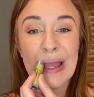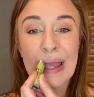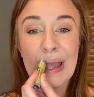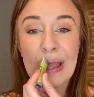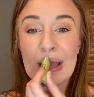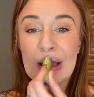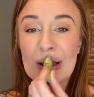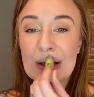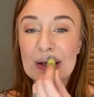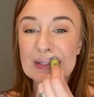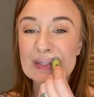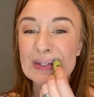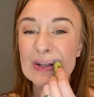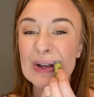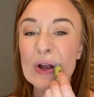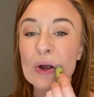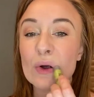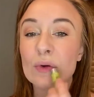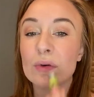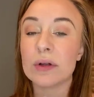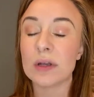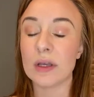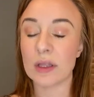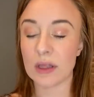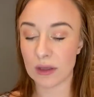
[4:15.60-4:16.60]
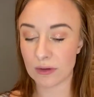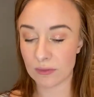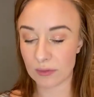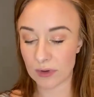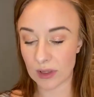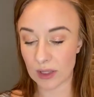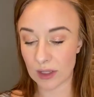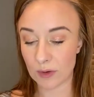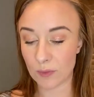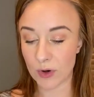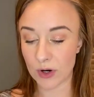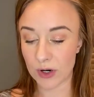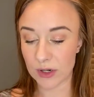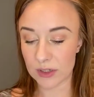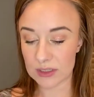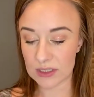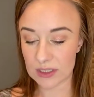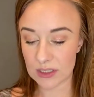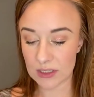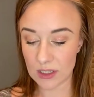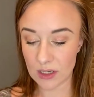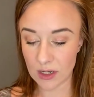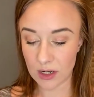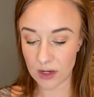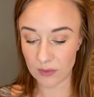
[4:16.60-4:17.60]
Because it really, really
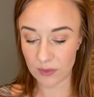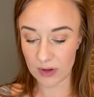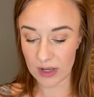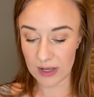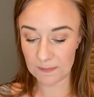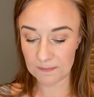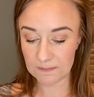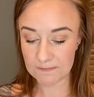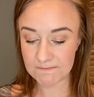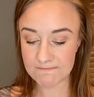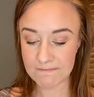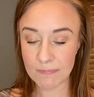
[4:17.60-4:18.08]
works, all right?